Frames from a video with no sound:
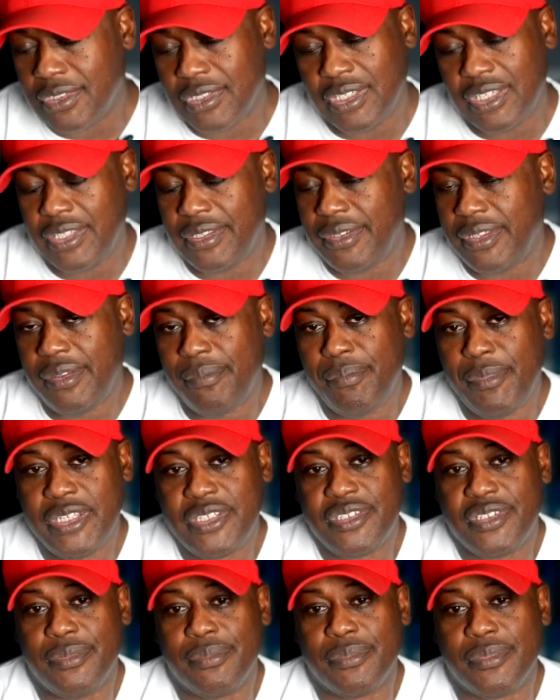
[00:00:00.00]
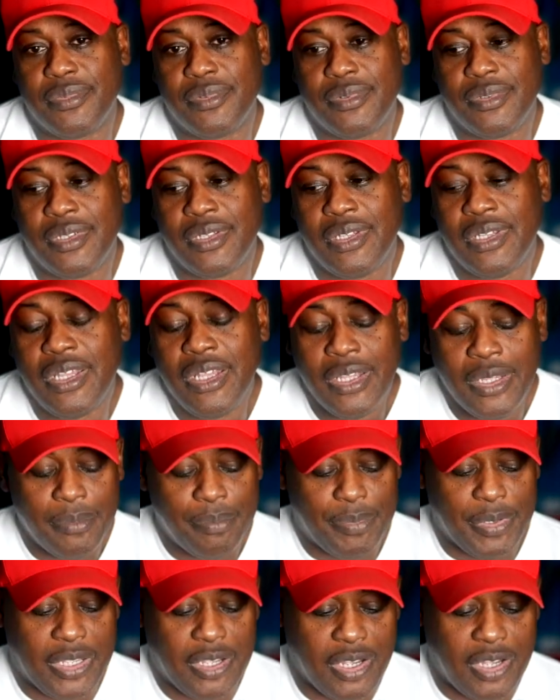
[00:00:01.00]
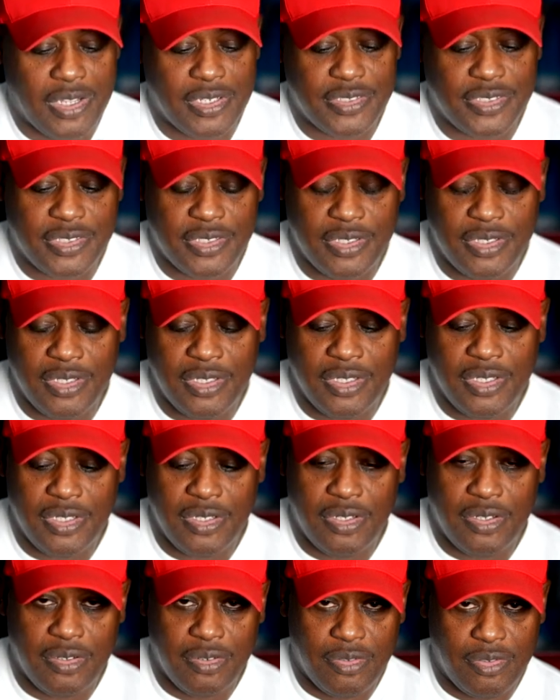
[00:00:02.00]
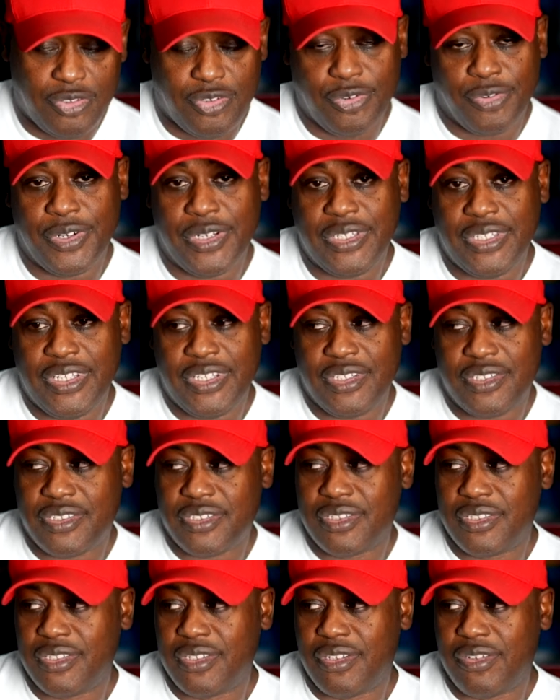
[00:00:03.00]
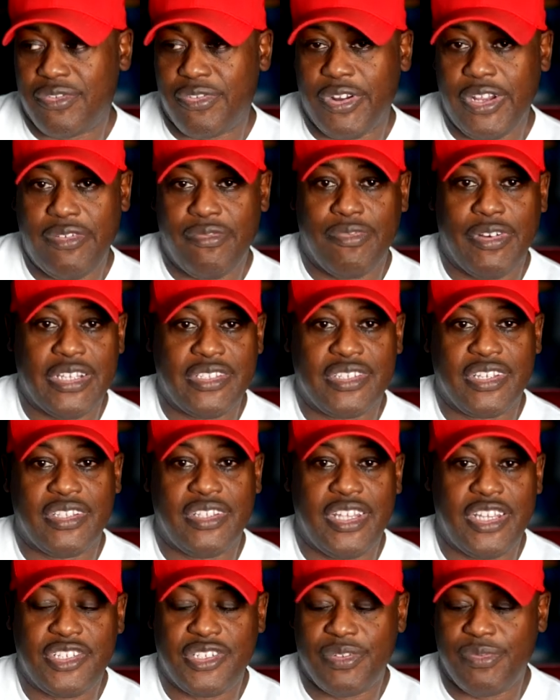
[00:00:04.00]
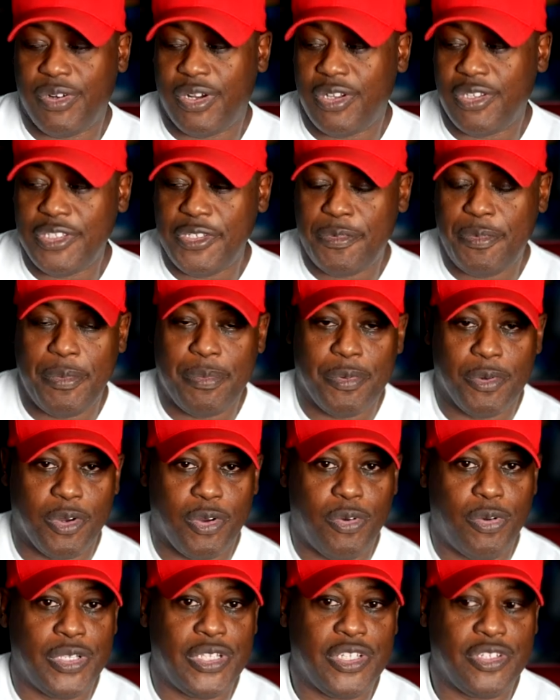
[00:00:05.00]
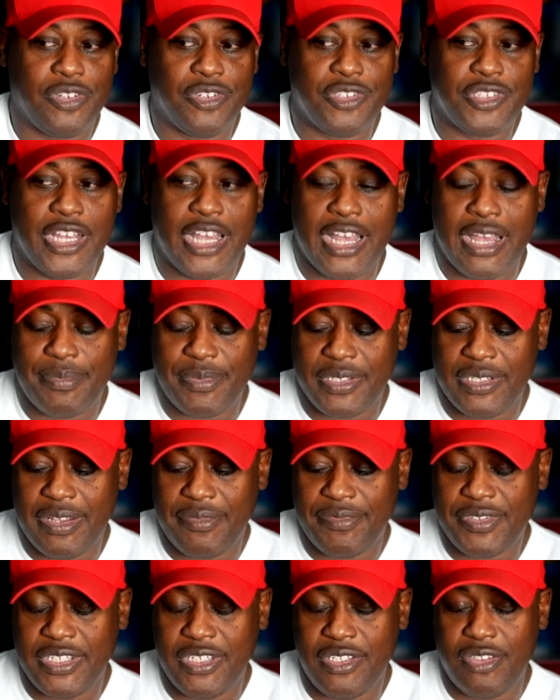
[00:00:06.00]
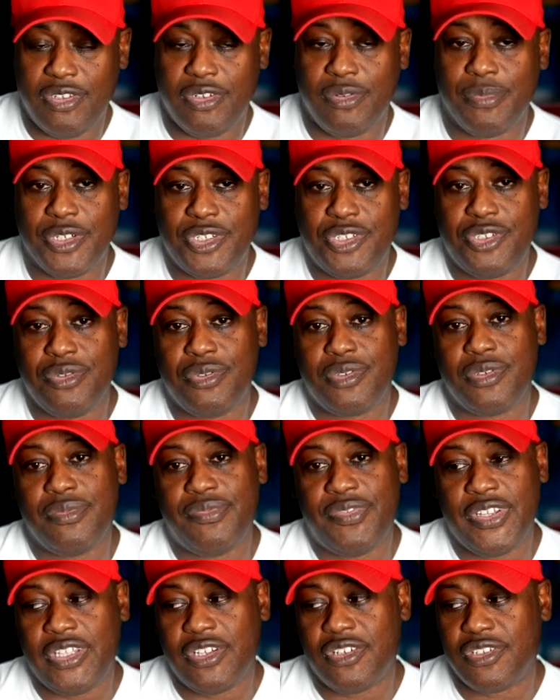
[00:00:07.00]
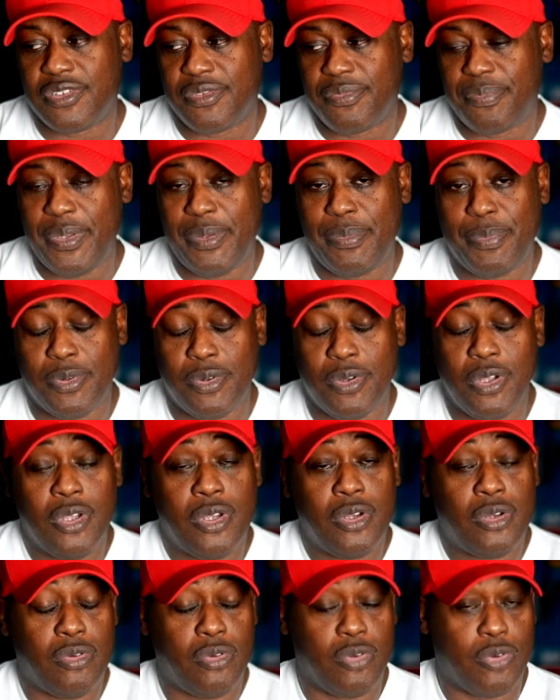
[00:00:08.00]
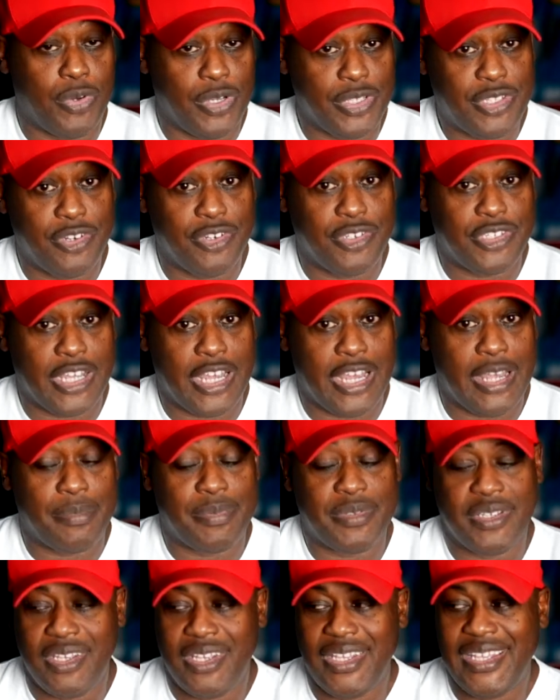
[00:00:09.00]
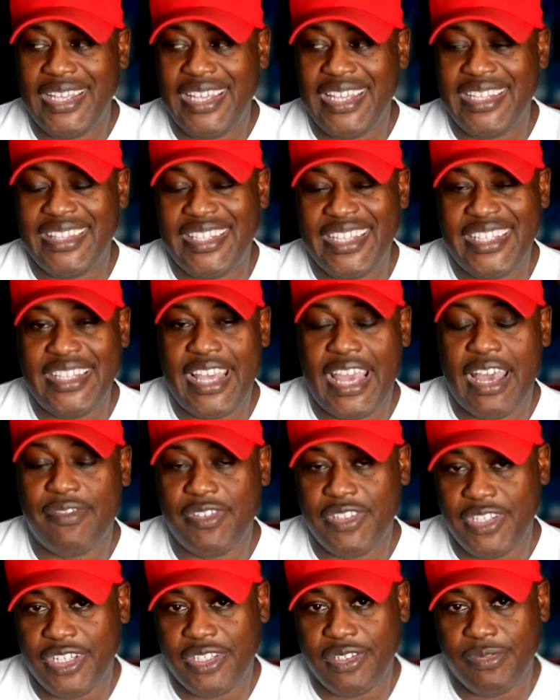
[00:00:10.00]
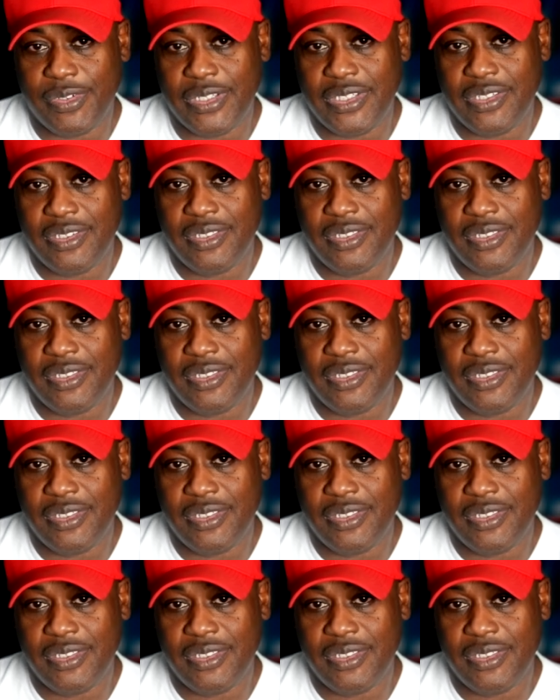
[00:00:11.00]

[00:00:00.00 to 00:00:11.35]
it, it missed them. Because during this great resignation where all these people are quitting their jobs, and I've seen numerous YouTube videos of people who quit their jobs and didn't have another one.